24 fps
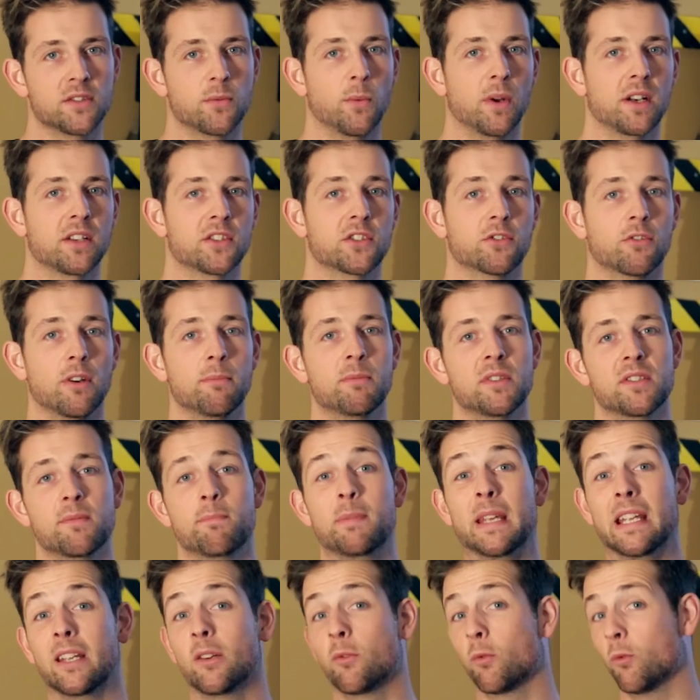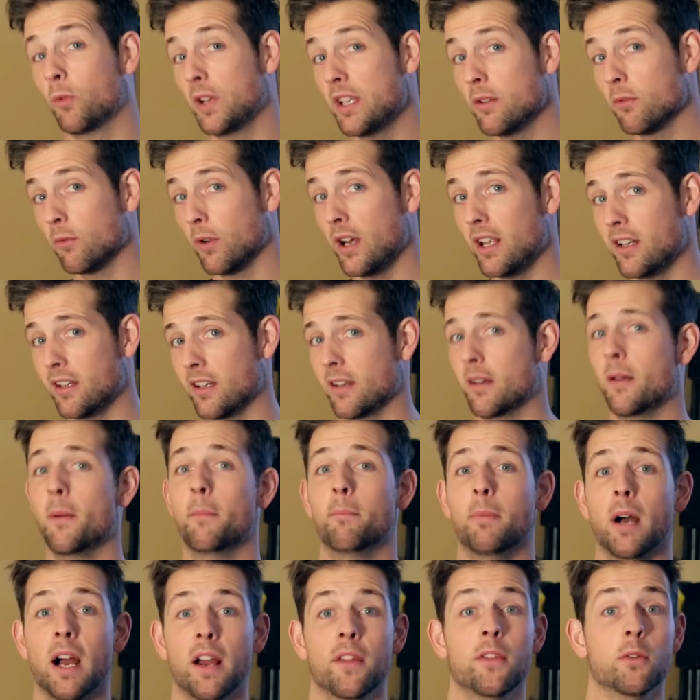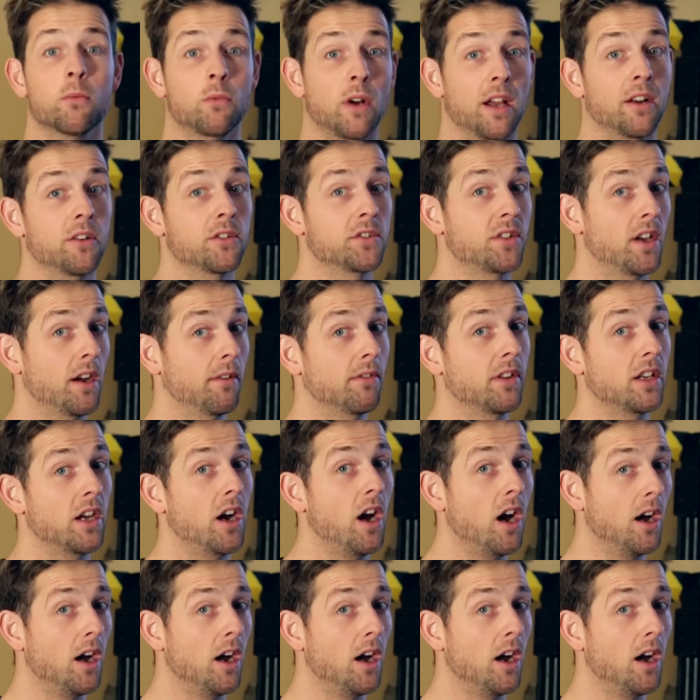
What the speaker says: is when a script is being rewritten by the writers of The